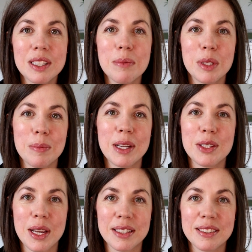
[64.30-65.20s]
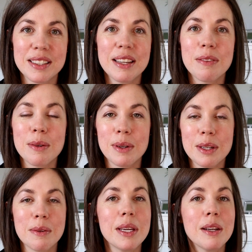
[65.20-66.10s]
Welcome to my channel if you are
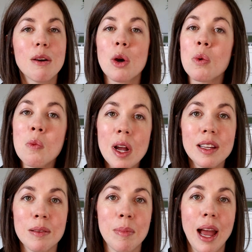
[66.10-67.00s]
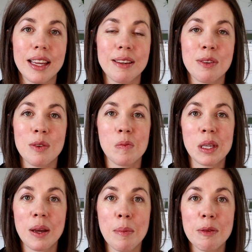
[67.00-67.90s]
new here, or welcome back if you've
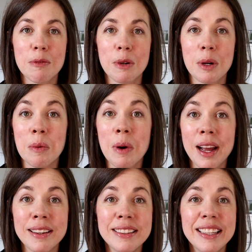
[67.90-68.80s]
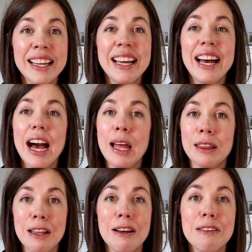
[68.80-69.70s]
been coming for a while. I
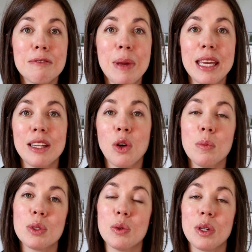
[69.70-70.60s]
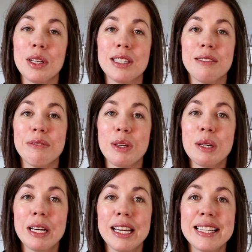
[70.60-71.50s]
love making homeschool content for
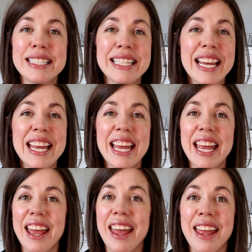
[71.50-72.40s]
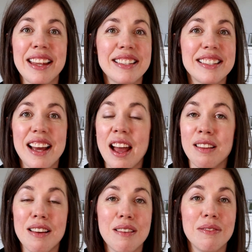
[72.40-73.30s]
you guys, and
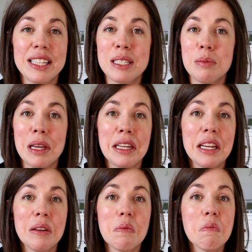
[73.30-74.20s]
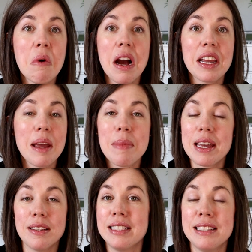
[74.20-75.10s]
I love explaining why I
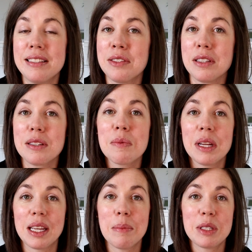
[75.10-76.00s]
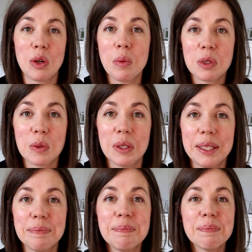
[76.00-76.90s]
make all the decisions when it comes to
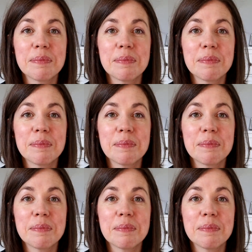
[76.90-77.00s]
homeschooling.